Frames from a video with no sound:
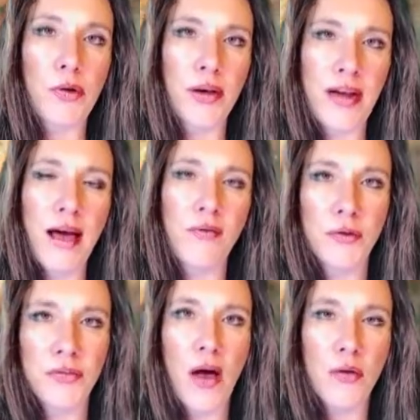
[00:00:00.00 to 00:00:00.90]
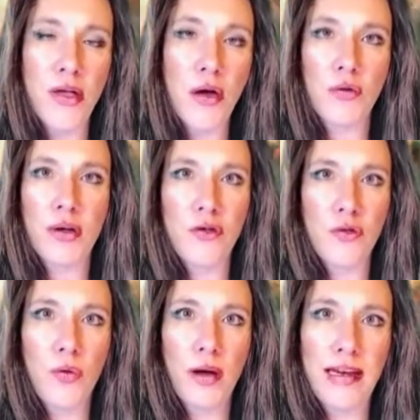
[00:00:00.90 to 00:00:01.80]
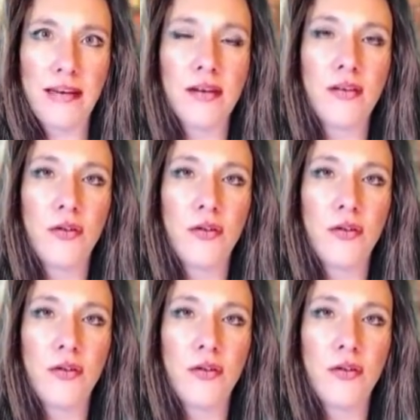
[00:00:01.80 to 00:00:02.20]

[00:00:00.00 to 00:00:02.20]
going to have their South Node conjoined